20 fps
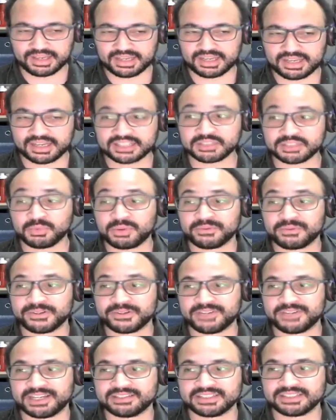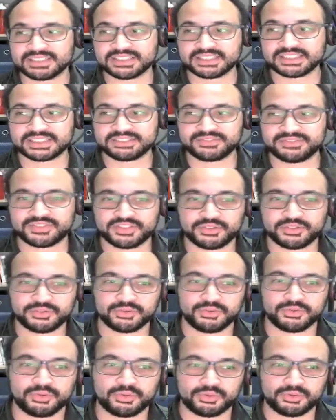So one way around this is if
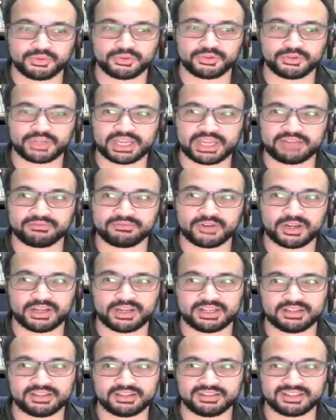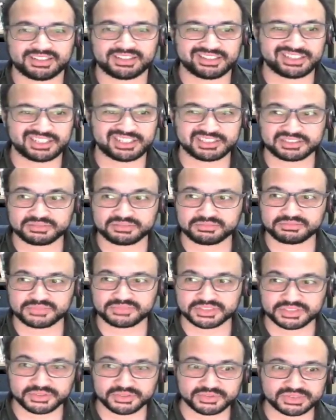you can write like a custom
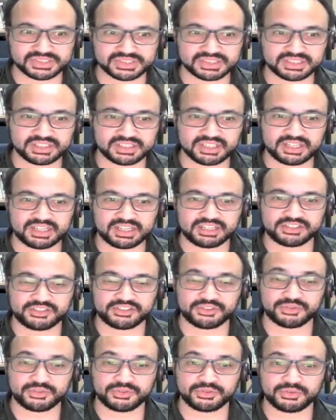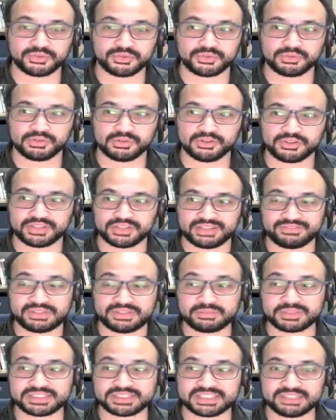resource to look at that
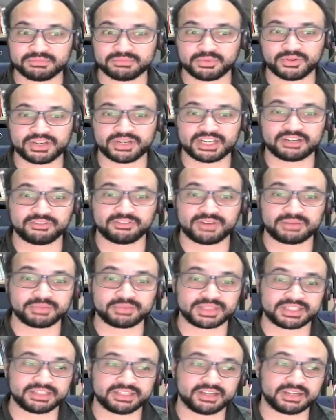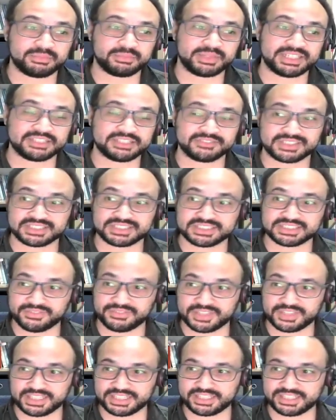VPC endpoint and grab the IP addresses of
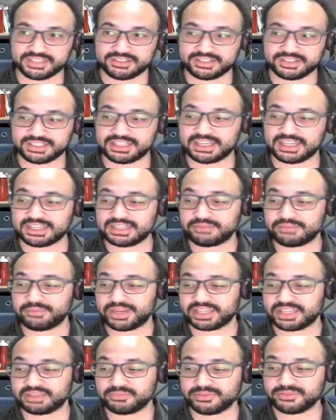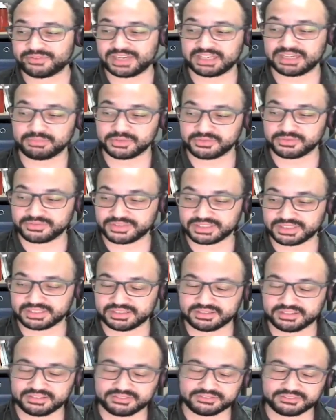the ENI and then make them available for
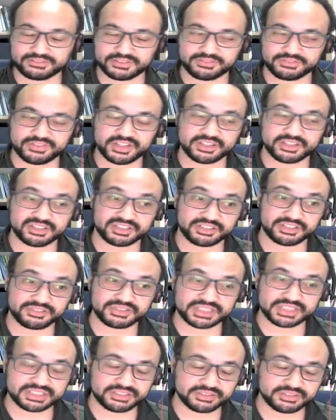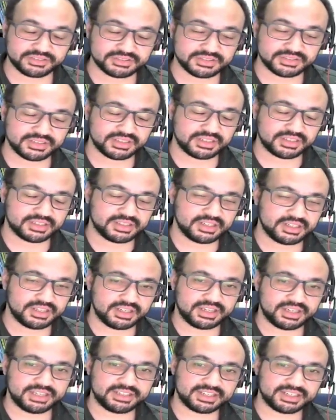further use in
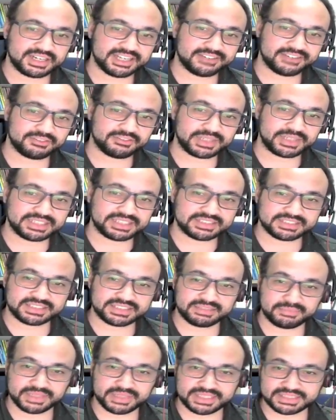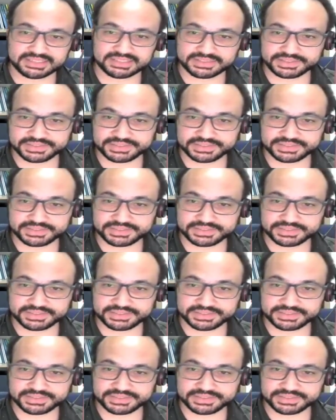your CloudFormation templates.